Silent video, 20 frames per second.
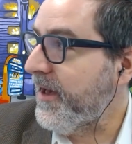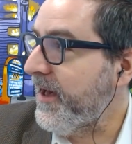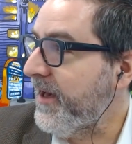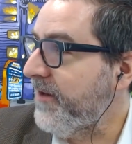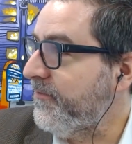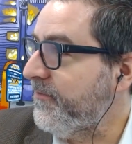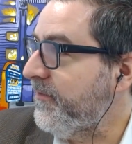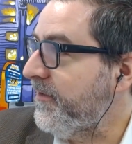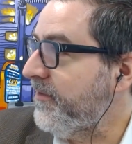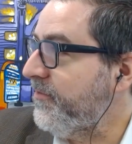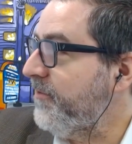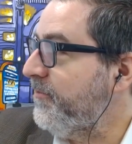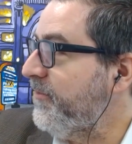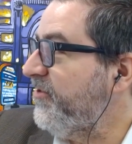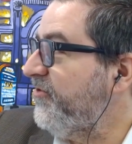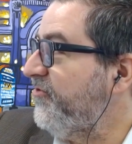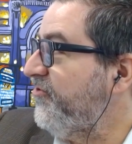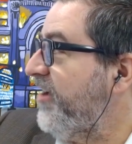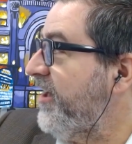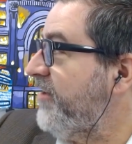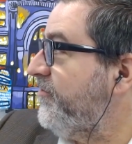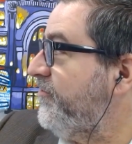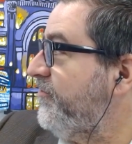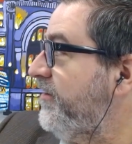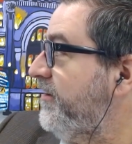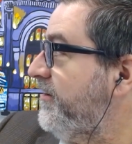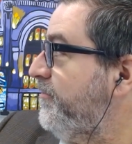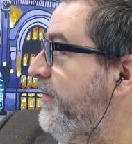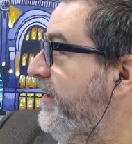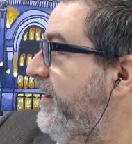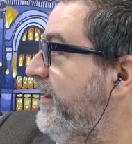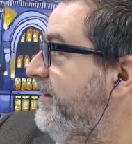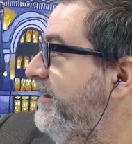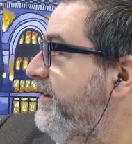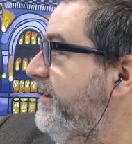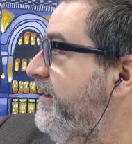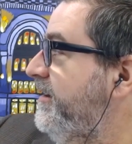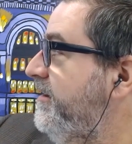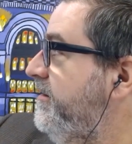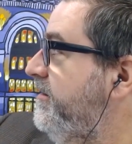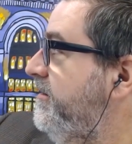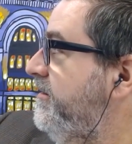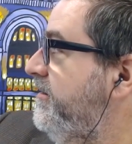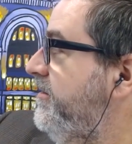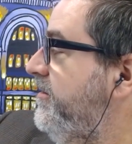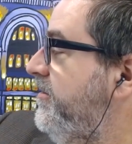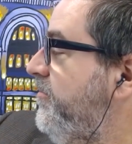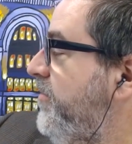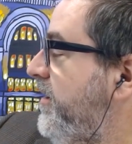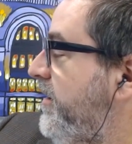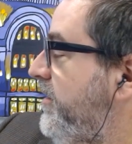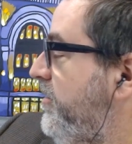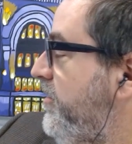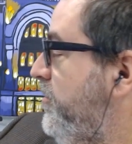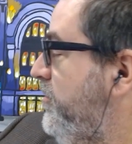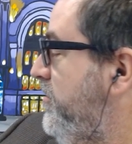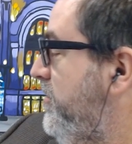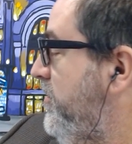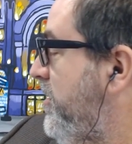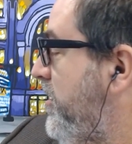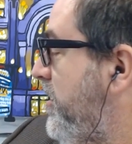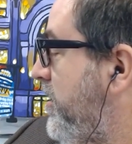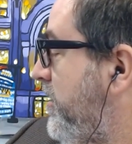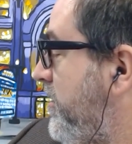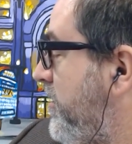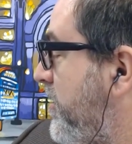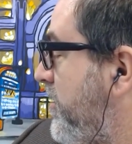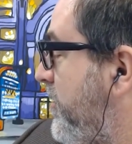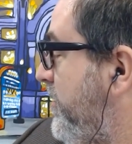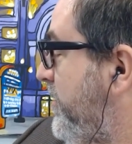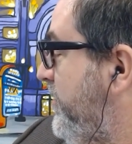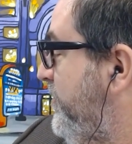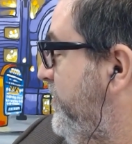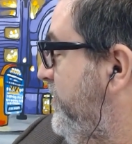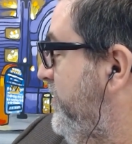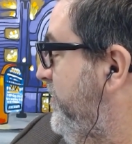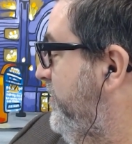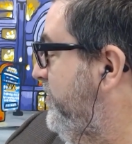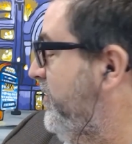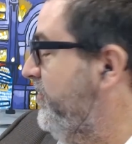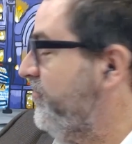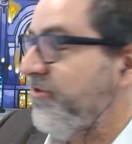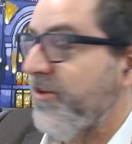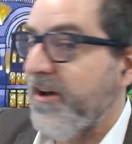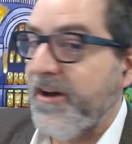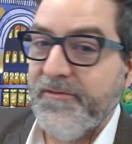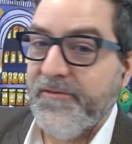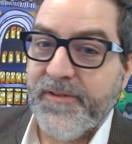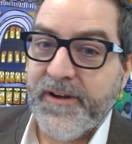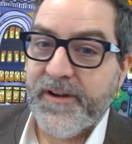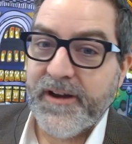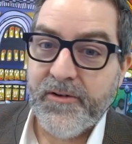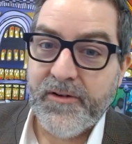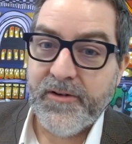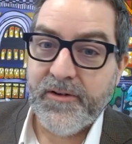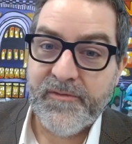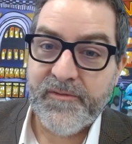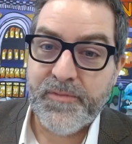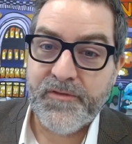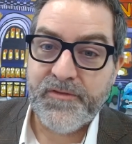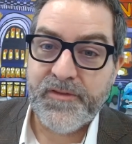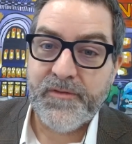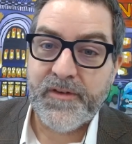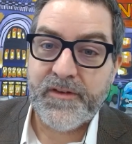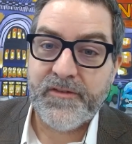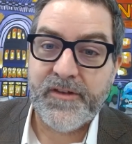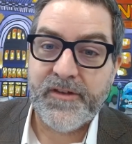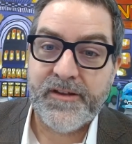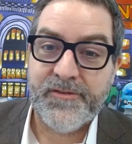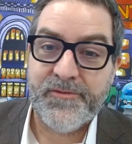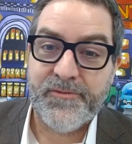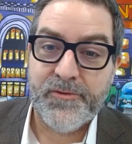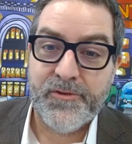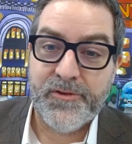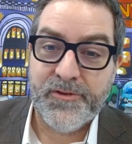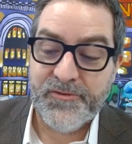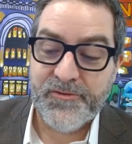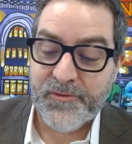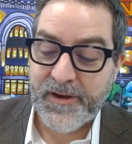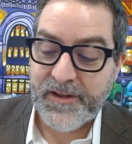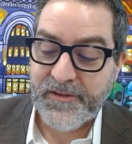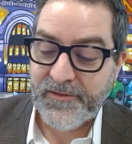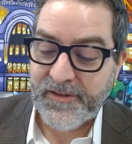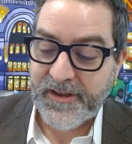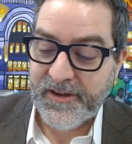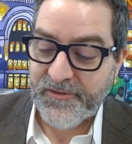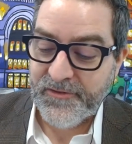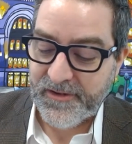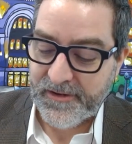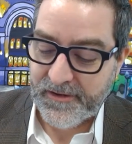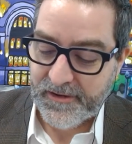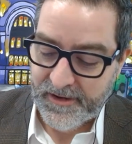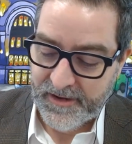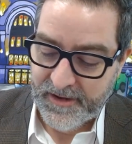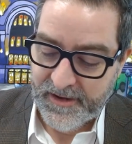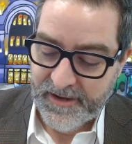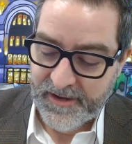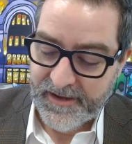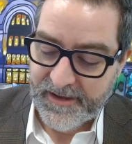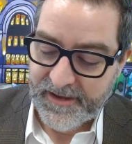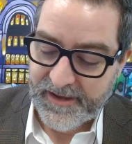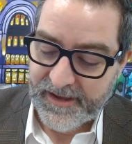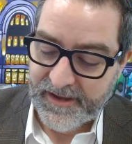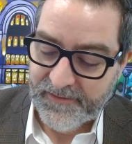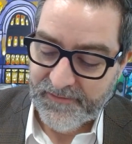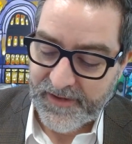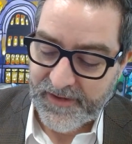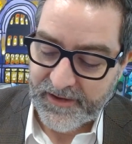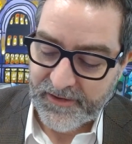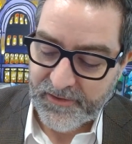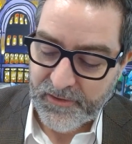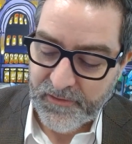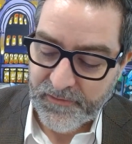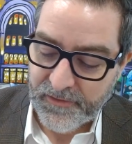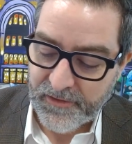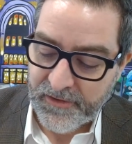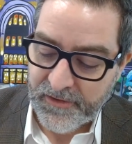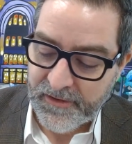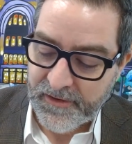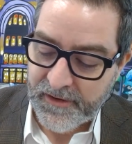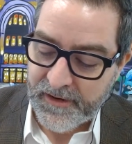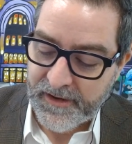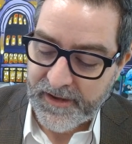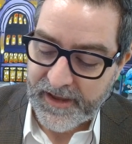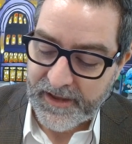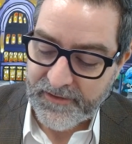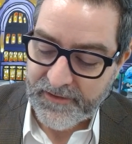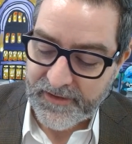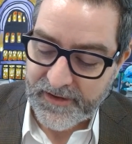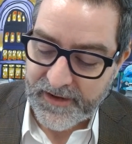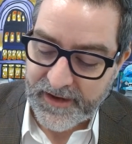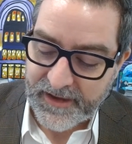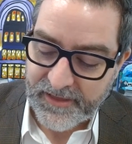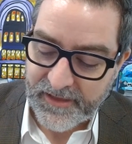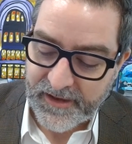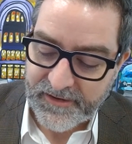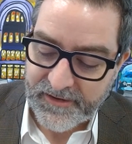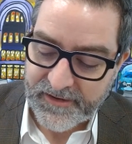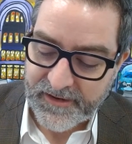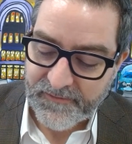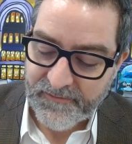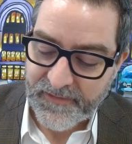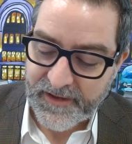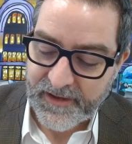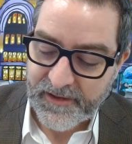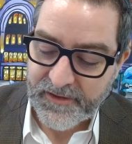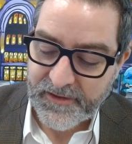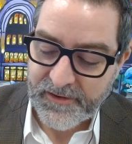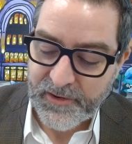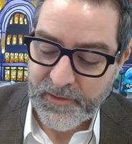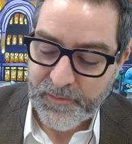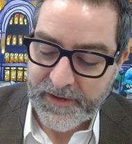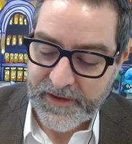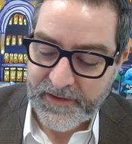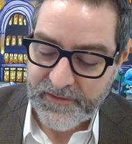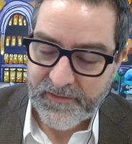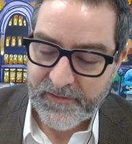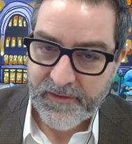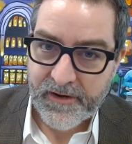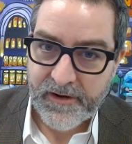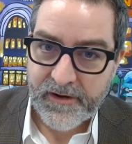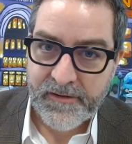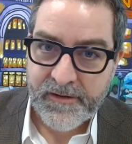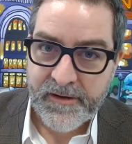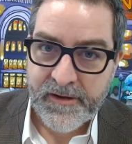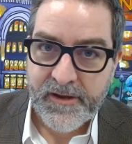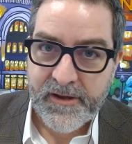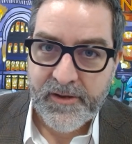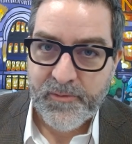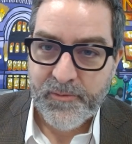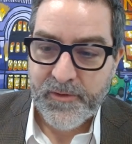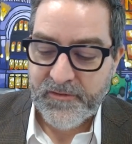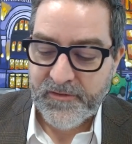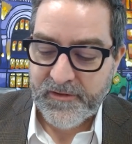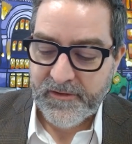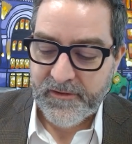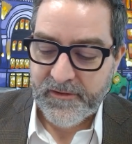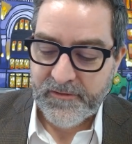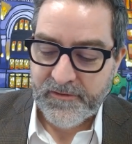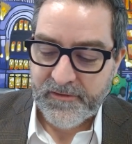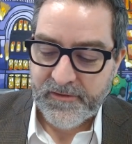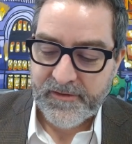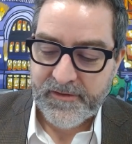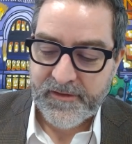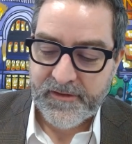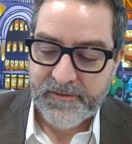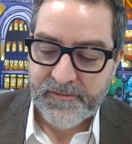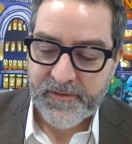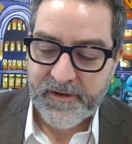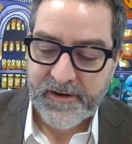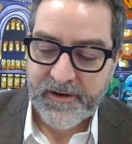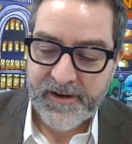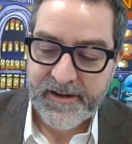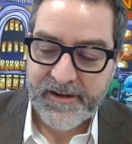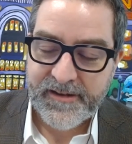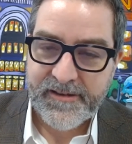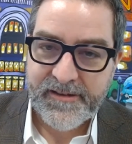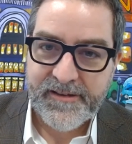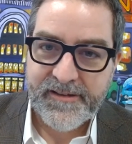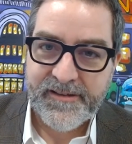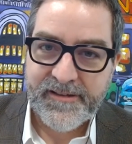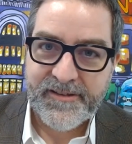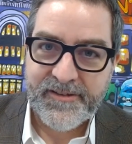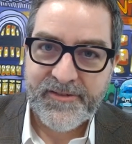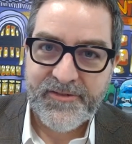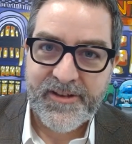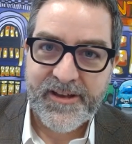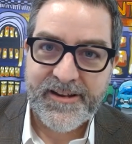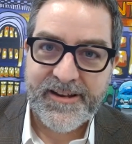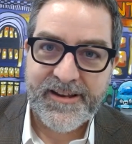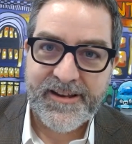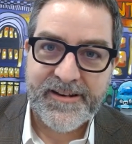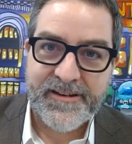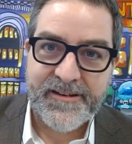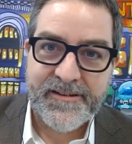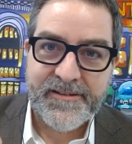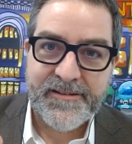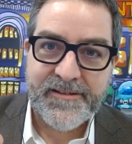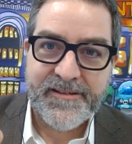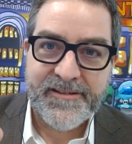have the majestic painting by local artist John Ferrier at Pacific Central train station in Vancouver. And today I'd like to unveil the new piece of art, which is this very exciting,